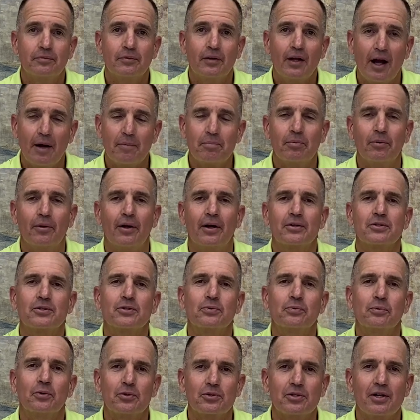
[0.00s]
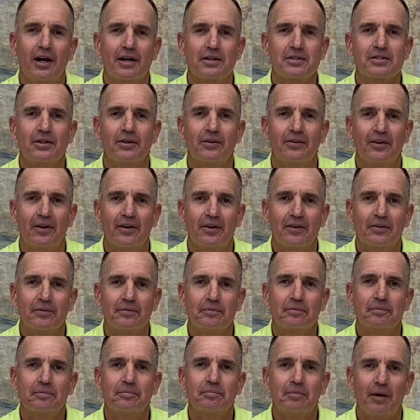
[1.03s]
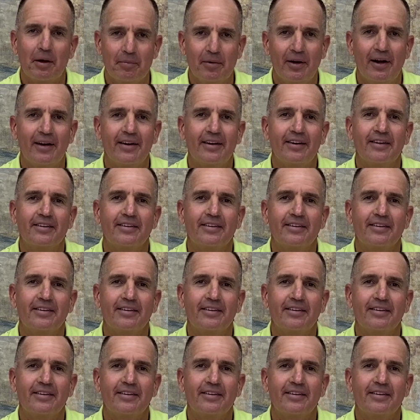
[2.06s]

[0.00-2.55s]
God bless. We'll talk to you later. Bye-bye.